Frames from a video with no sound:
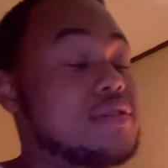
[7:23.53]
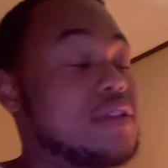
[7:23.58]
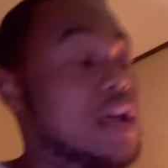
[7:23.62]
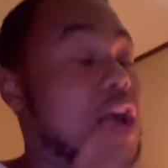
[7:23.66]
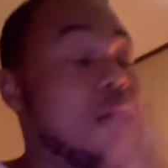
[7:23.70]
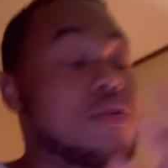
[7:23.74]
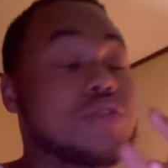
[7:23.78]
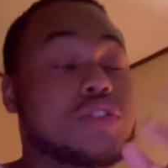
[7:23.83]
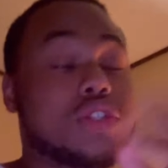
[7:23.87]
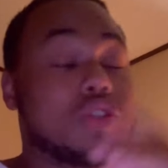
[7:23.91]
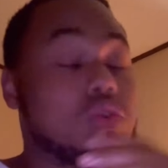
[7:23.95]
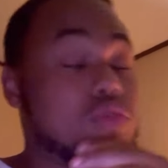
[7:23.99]

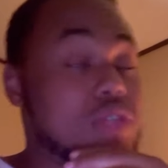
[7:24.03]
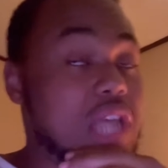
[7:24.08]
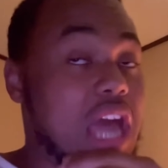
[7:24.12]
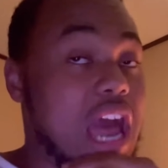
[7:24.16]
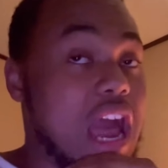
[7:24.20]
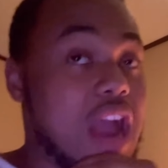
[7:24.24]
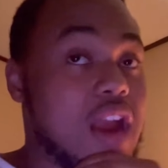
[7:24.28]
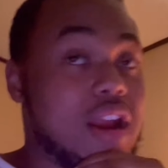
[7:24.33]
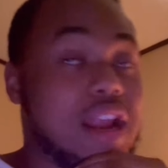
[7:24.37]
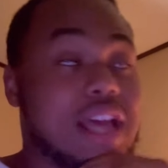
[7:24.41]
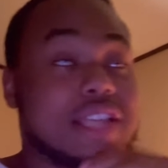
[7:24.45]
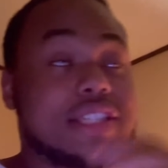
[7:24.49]
was too
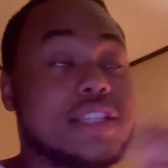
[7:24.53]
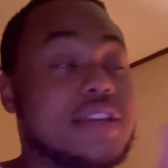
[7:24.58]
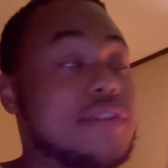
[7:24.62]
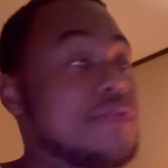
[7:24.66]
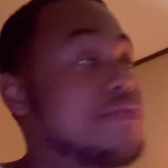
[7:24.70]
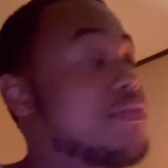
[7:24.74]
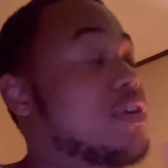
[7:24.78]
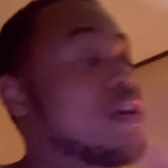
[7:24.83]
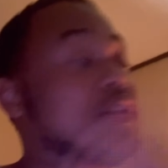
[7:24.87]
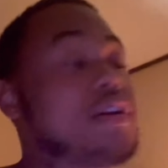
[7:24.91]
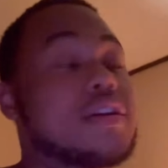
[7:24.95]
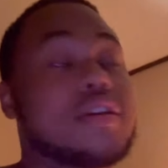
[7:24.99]
tired. I said,
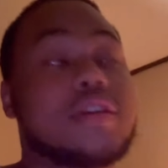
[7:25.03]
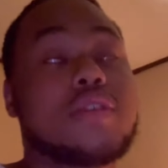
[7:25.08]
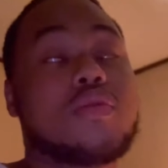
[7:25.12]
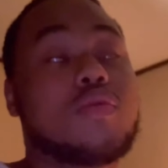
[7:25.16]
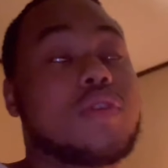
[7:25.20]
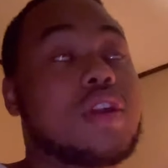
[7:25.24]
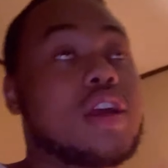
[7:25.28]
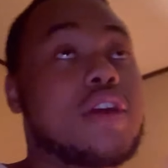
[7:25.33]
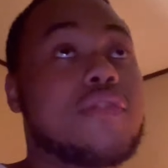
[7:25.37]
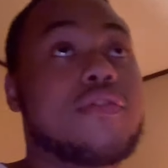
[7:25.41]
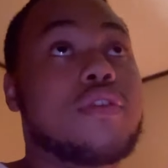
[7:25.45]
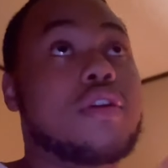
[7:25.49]
fuck it,
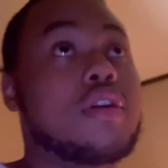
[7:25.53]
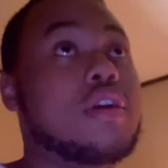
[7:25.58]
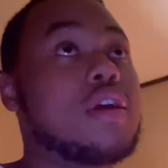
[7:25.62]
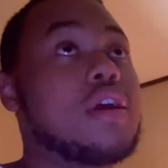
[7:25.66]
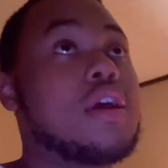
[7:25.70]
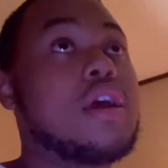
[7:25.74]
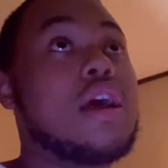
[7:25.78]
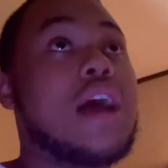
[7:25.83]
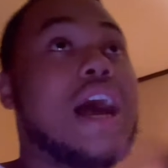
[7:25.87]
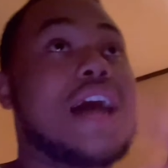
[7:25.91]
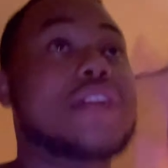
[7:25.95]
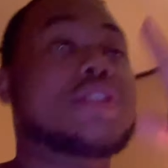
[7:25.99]
whatever.
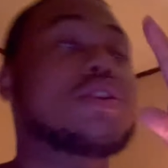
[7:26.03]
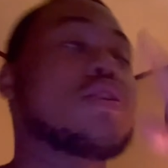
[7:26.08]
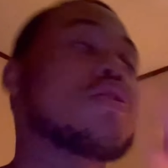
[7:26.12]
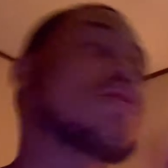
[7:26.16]
I told